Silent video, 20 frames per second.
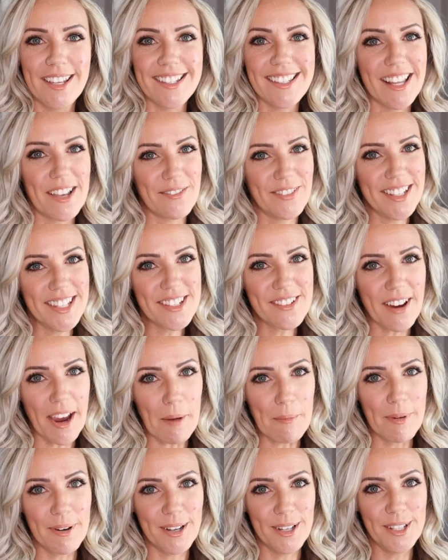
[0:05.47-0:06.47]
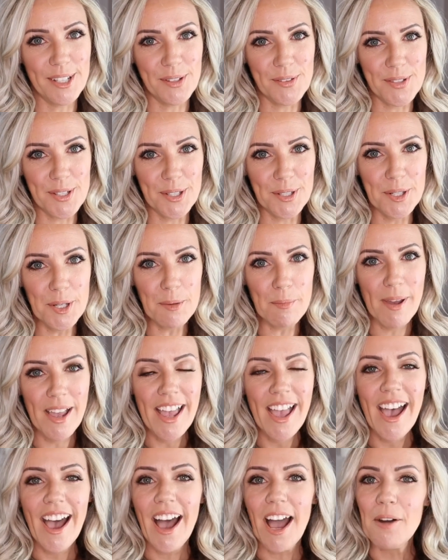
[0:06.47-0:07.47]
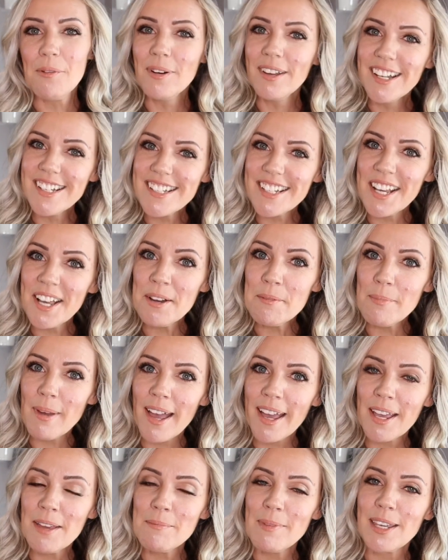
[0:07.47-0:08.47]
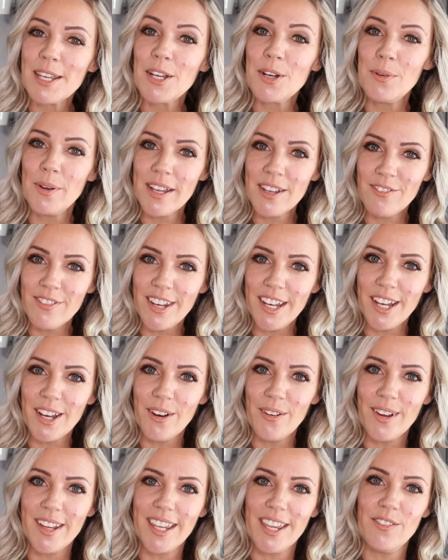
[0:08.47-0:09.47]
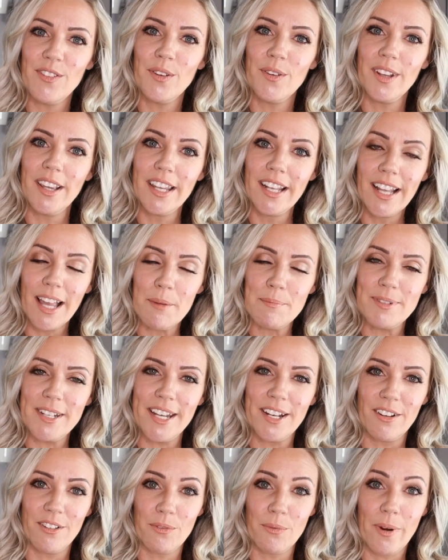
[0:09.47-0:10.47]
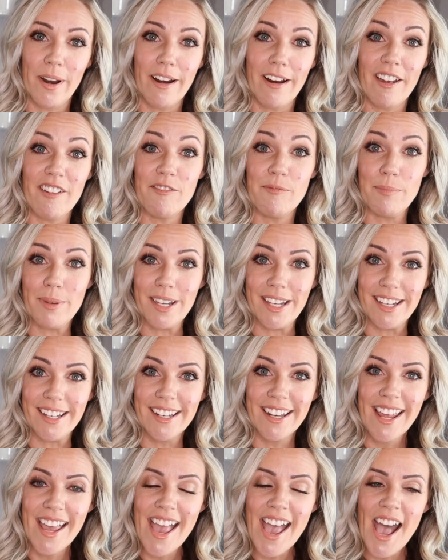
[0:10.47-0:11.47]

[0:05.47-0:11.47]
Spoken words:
Lovely Scrappin' on YouTube. I wanted to come back and make a quick video and give you a little update on where I've been.